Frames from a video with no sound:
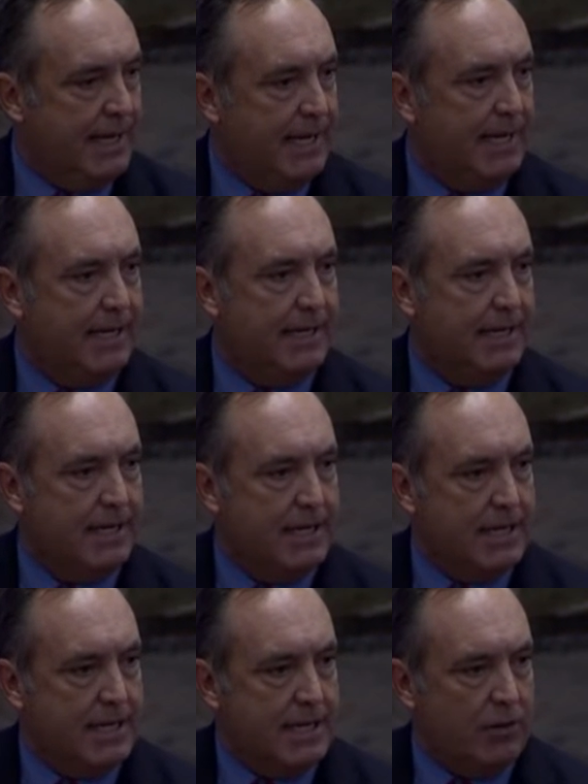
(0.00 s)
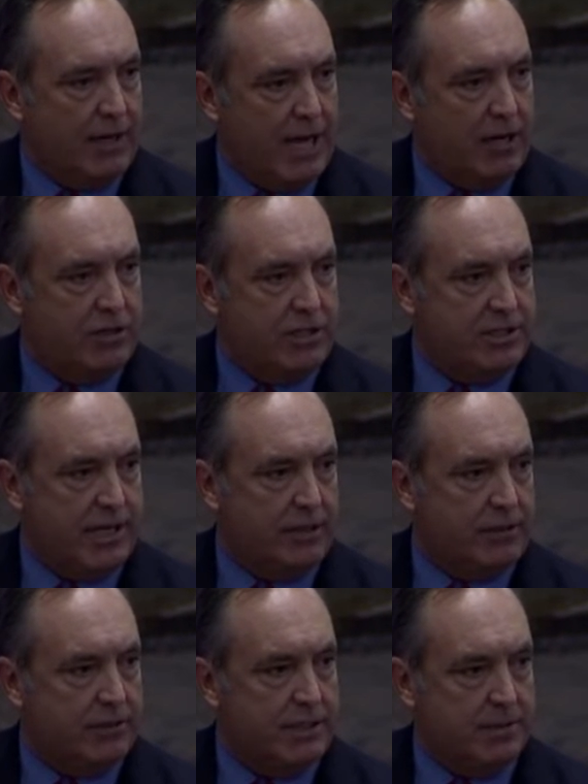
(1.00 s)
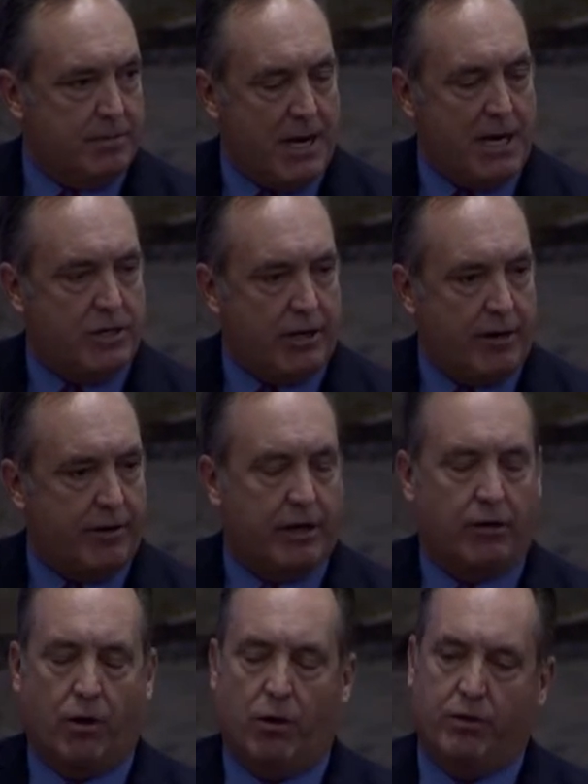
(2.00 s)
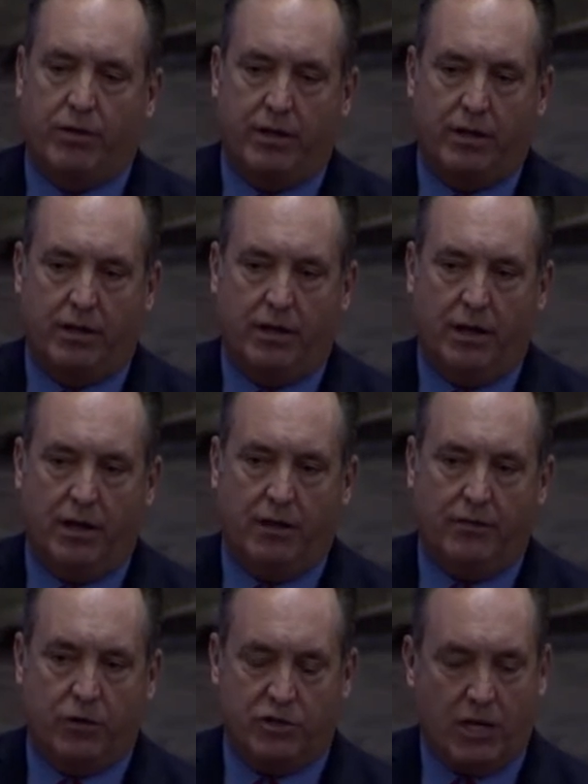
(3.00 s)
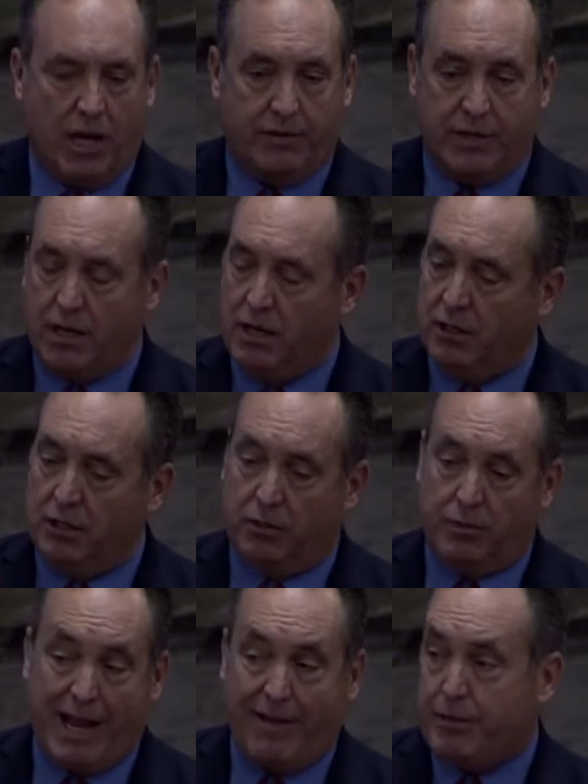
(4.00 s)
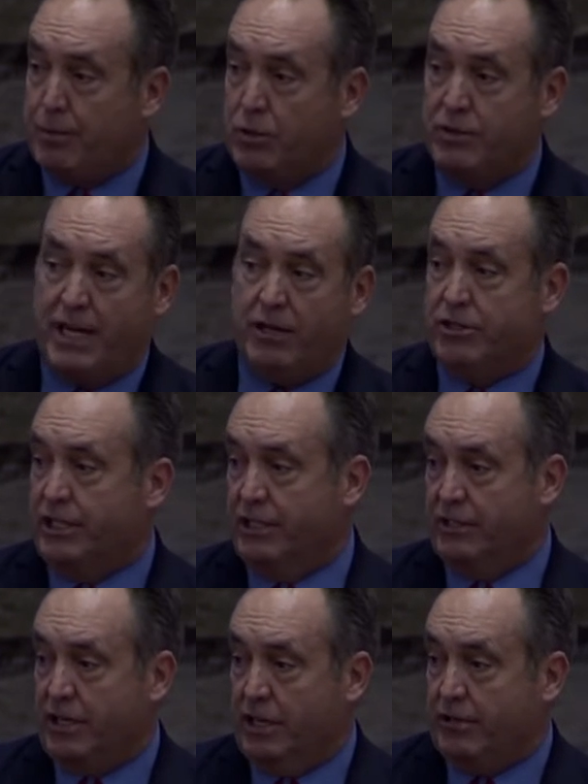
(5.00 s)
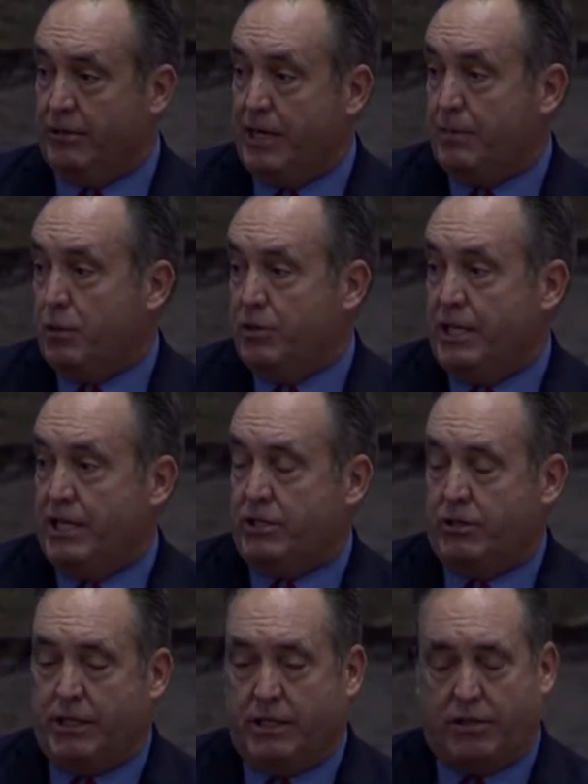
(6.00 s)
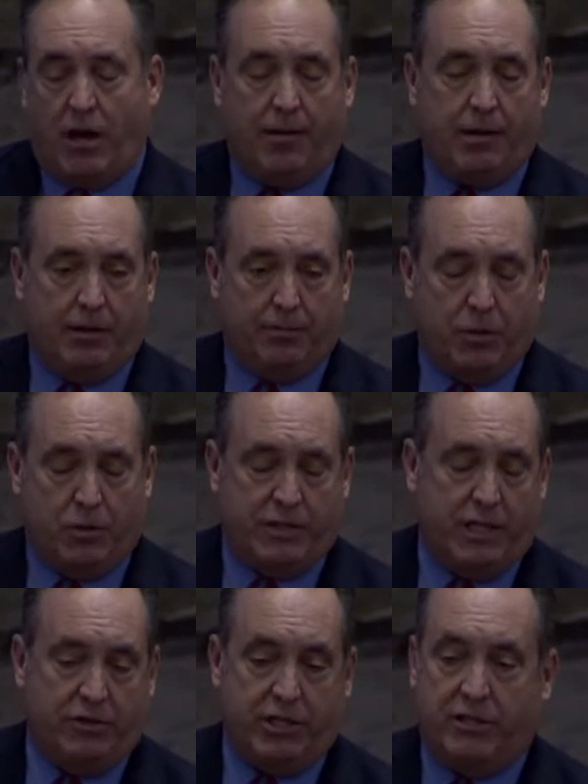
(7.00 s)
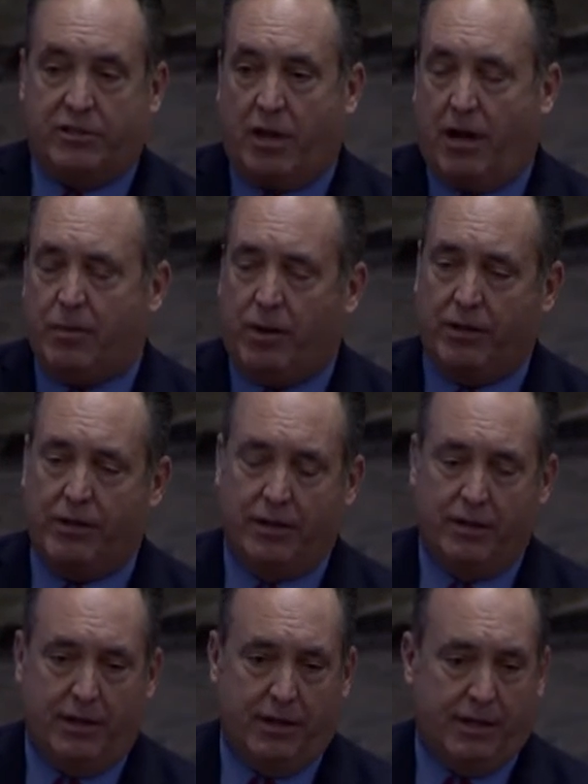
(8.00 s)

The energy sector is a major area of growth for jobs. Look, we have to produce energy in this country. We have to produce energy in this Commonwealth.